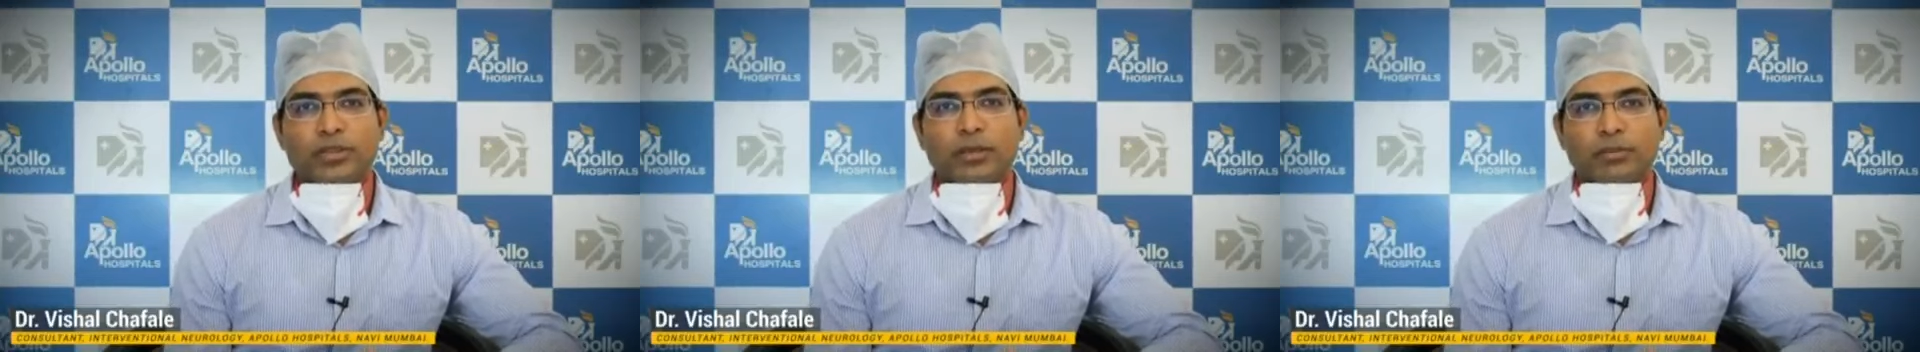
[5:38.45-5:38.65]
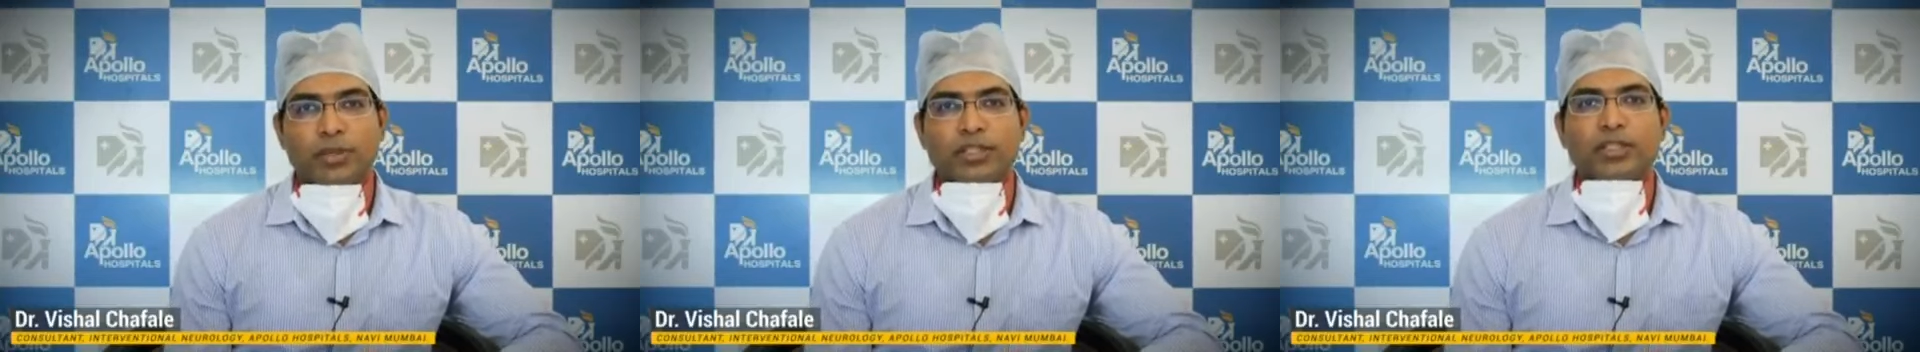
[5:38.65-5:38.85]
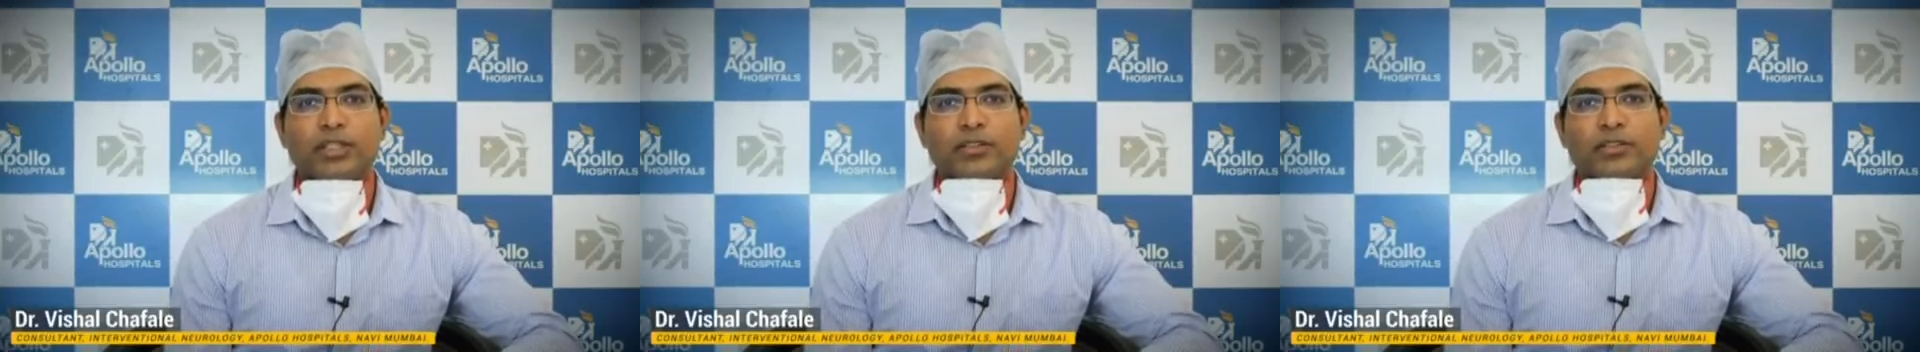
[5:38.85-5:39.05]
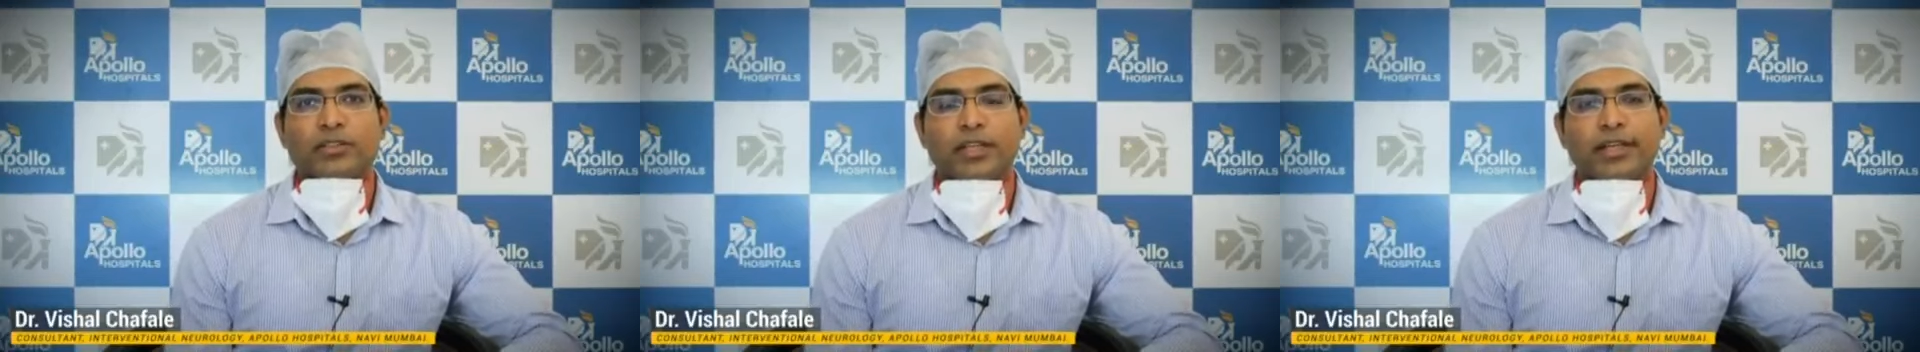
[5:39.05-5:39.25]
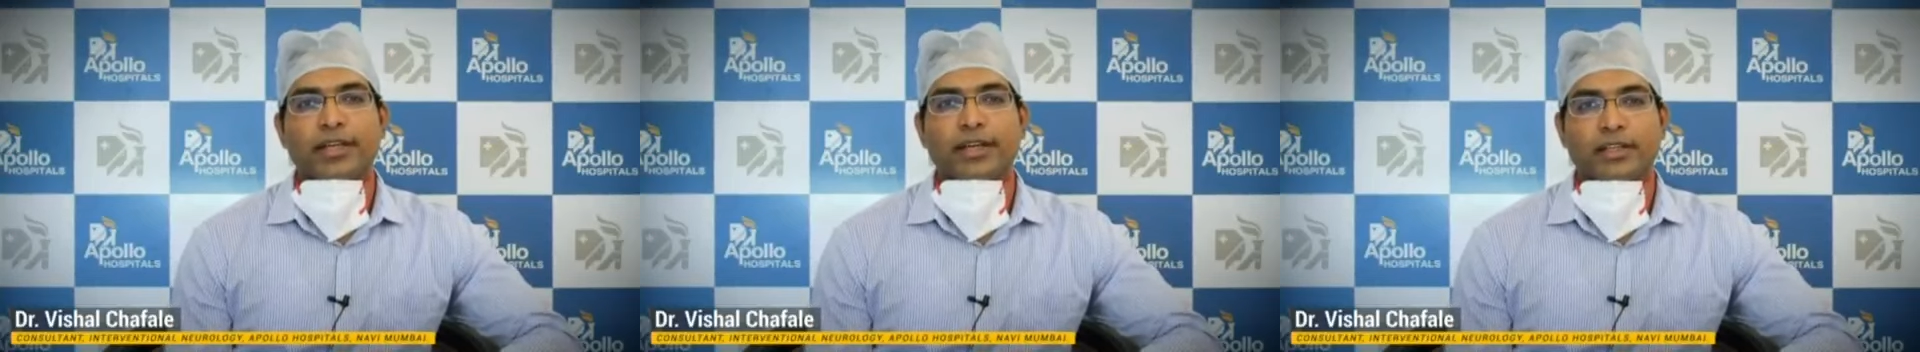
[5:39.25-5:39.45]
measures,
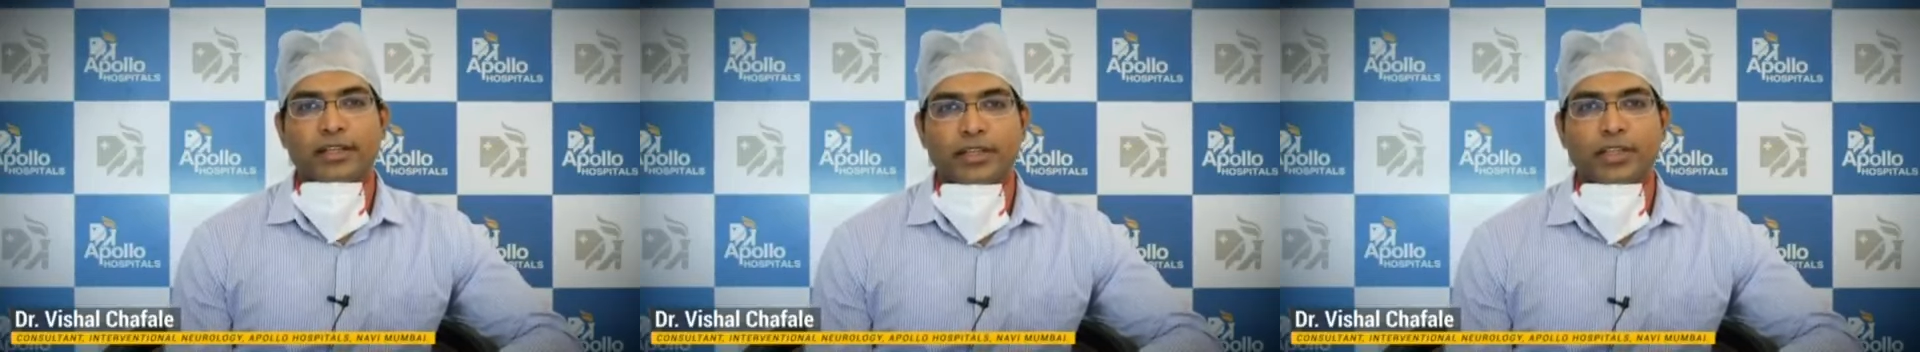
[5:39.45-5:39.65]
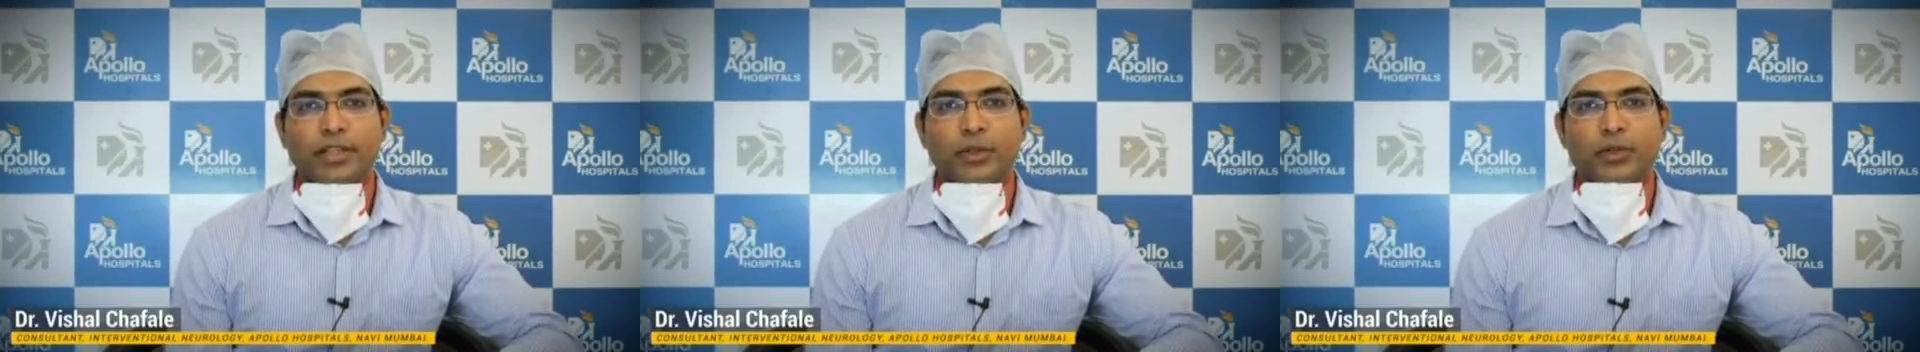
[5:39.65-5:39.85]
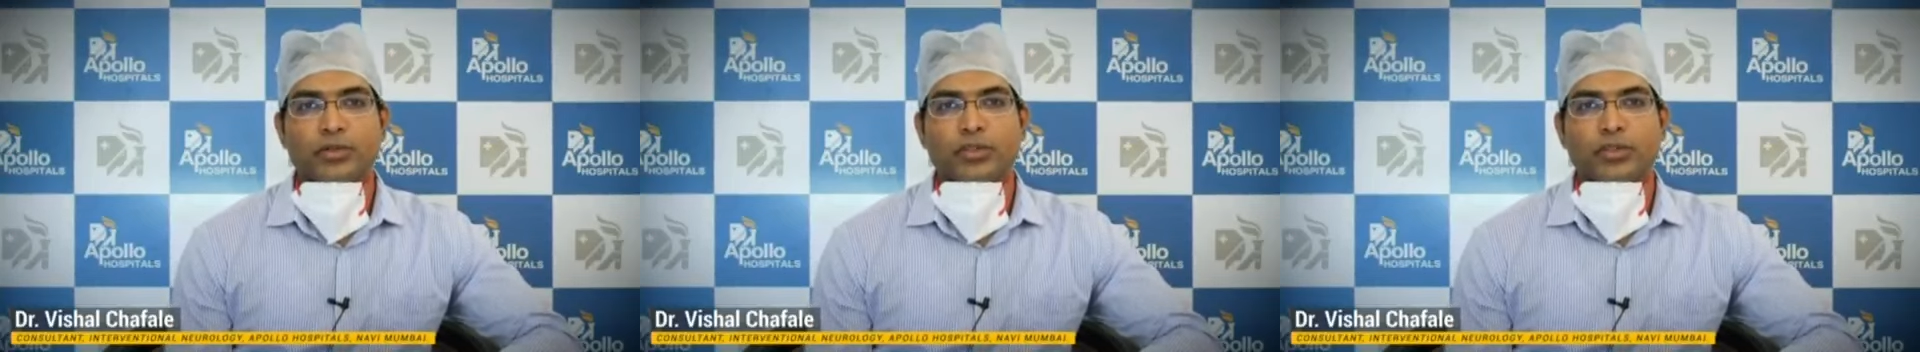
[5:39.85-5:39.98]
headache continues,